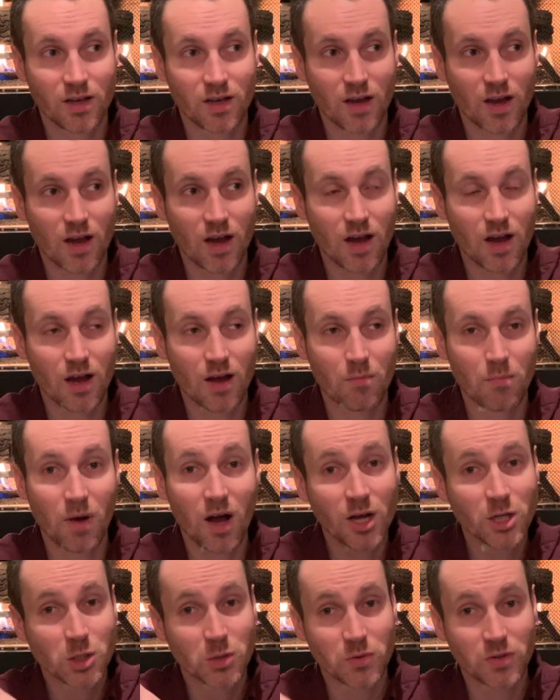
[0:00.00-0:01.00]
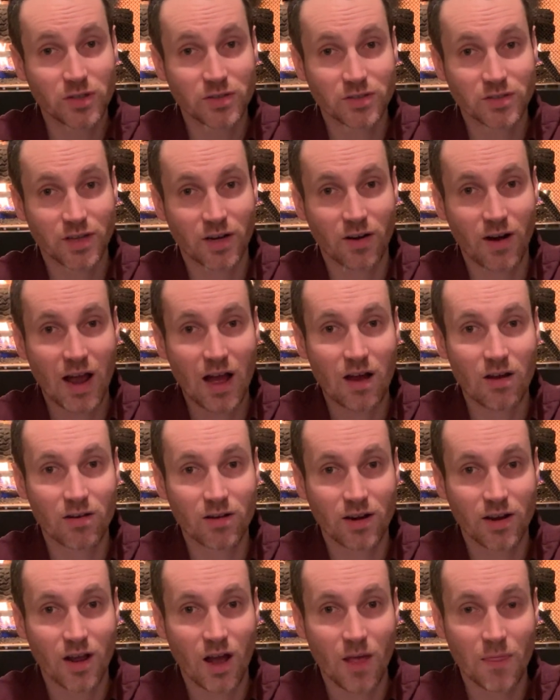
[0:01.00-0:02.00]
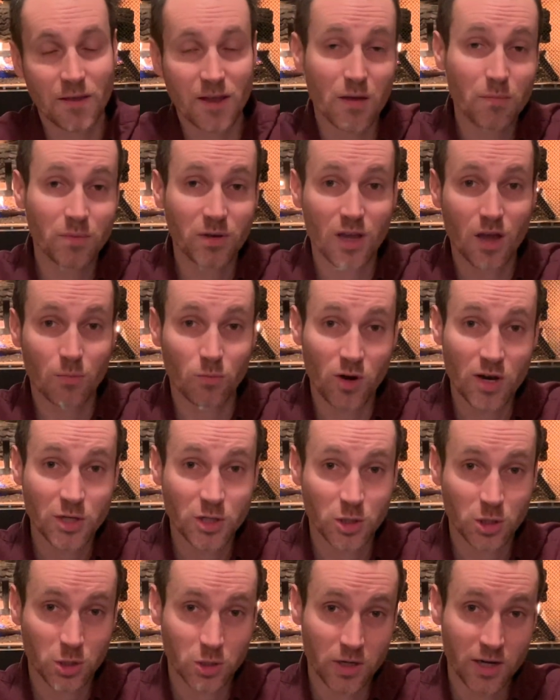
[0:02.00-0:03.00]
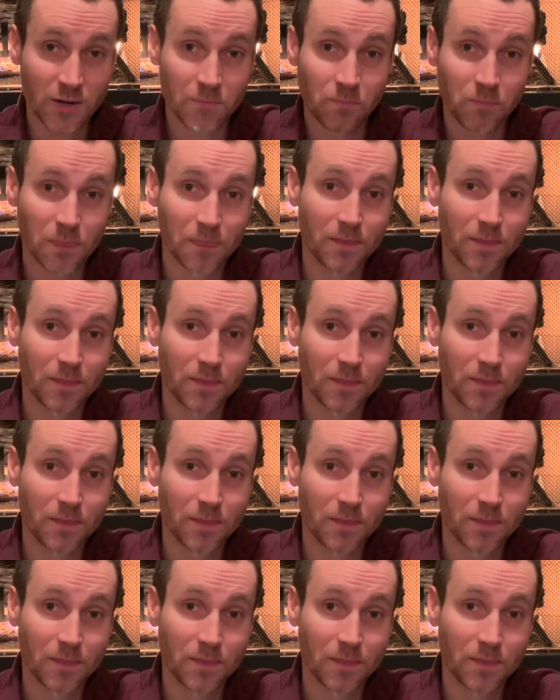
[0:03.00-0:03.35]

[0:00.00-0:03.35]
modules that are out on the npm registry,